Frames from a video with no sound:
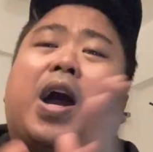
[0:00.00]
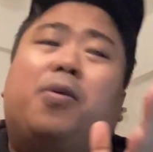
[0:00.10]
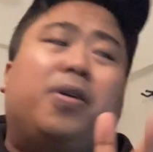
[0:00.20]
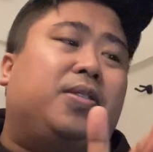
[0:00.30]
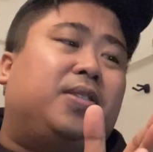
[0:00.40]
I
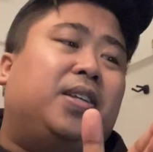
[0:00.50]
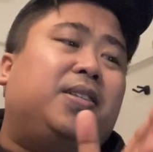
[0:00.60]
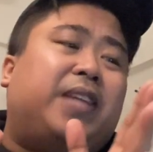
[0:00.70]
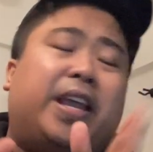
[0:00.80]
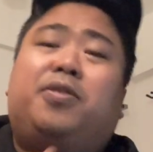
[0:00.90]
want to say
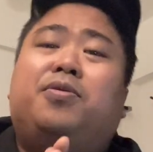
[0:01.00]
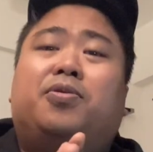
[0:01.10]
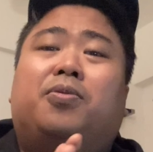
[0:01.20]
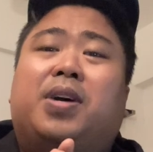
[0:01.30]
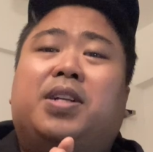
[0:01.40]
thank you
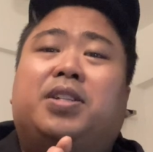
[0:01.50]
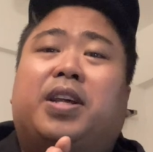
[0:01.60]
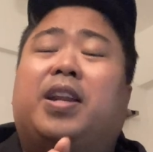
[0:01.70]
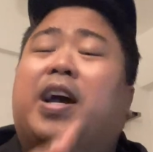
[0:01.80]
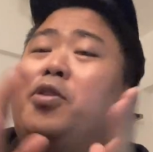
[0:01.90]
so much.
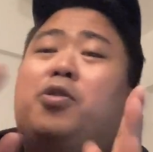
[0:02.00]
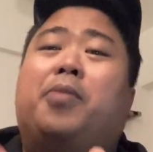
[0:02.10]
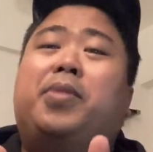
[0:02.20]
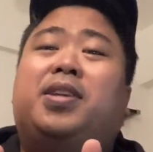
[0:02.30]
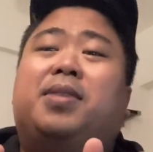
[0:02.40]
And I don't know how
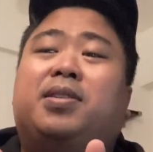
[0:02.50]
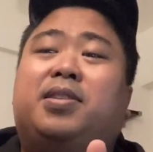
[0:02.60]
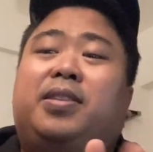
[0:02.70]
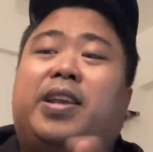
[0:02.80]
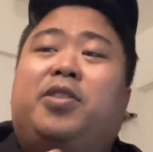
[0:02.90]
many times I
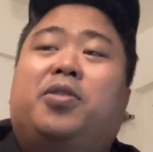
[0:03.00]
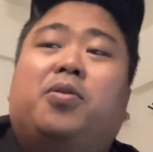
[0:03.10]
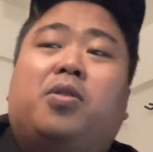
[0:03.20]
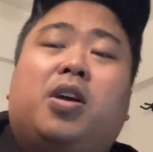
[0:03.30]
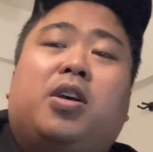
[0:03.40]
say thank you.